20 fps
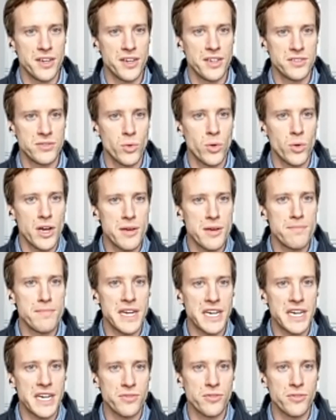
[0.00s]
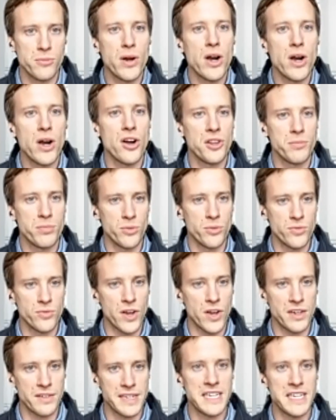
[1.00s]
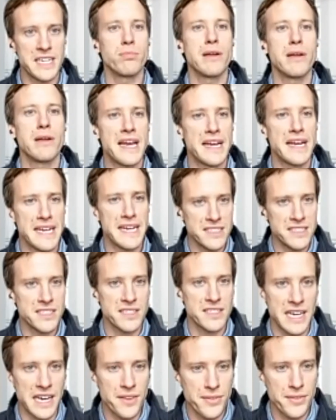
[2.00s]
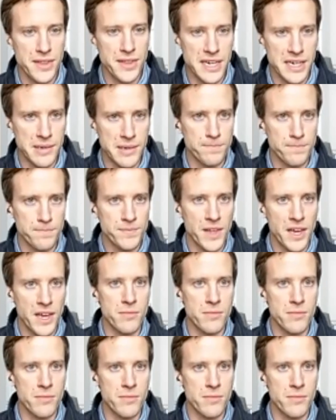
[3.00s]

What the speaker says: it's quite a meaningful part of the portfolio is playing into that theme,